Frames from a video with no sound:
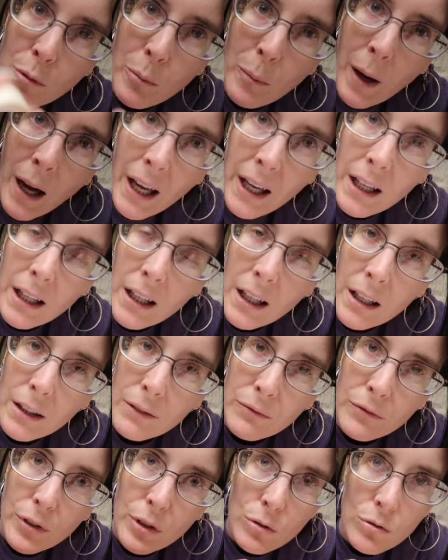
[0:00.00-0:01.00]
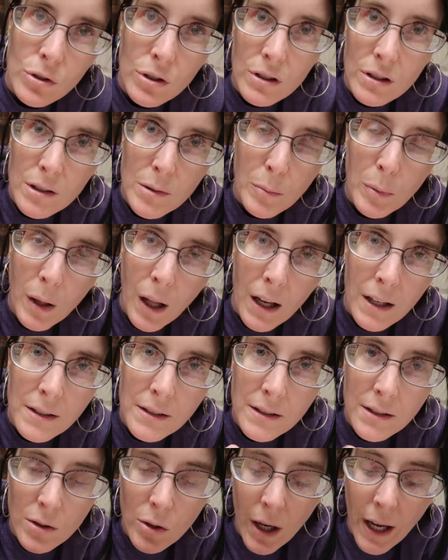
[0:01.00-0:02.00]
with my infusion supplies,
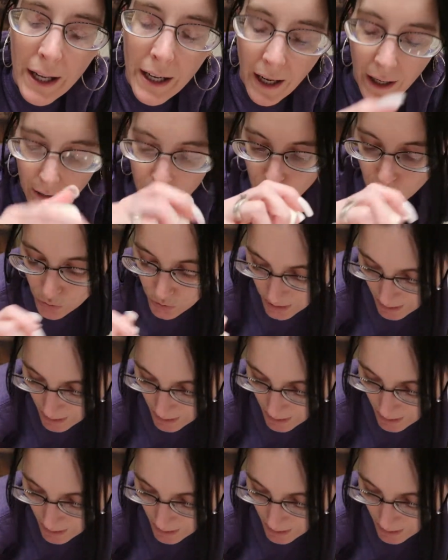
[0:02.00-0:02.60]
and so I had extra